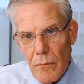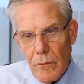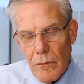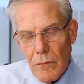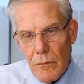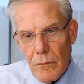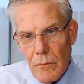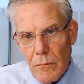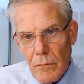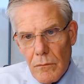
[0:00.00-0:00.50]

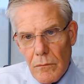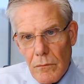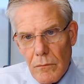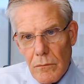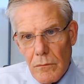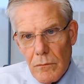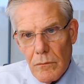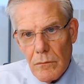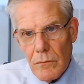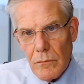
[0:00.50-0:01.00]

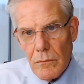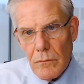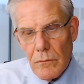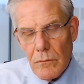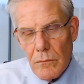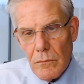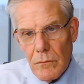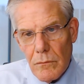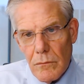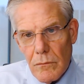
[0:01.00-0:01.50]

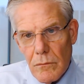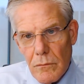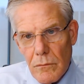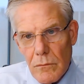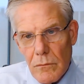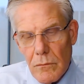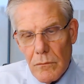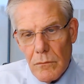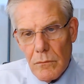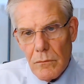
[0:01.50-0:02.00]

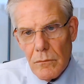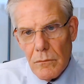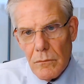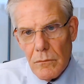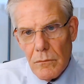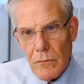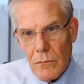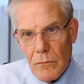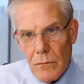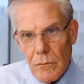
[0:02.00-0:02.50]

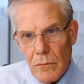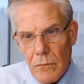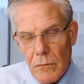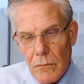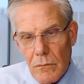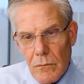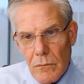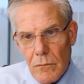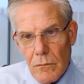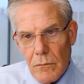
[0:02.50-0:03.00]

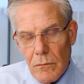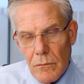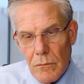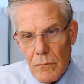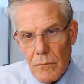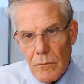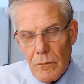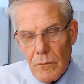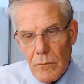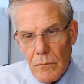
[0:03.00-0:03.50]

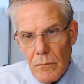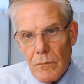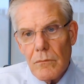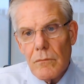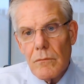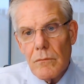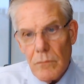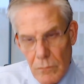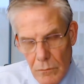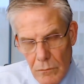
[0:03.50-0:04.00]

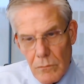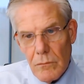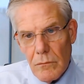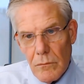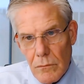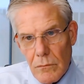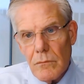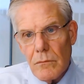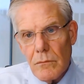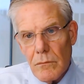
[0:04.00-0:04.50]

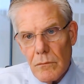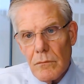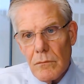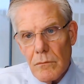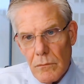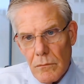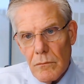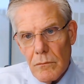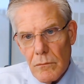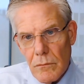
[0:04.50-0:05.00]

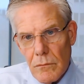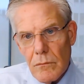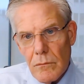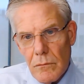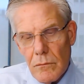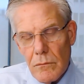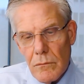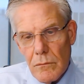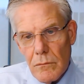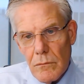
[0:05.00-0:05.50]

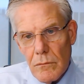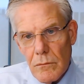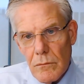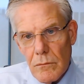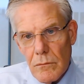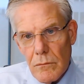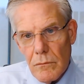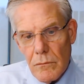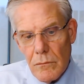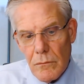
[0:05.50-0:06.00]

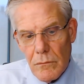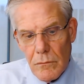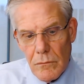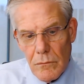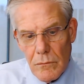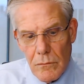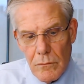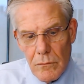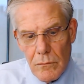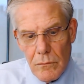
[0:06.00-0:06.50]

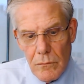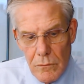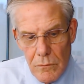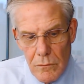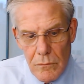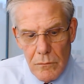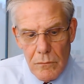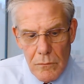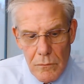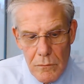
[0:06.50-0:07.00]

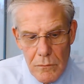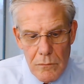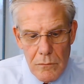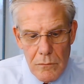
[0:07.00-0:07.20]
(silent)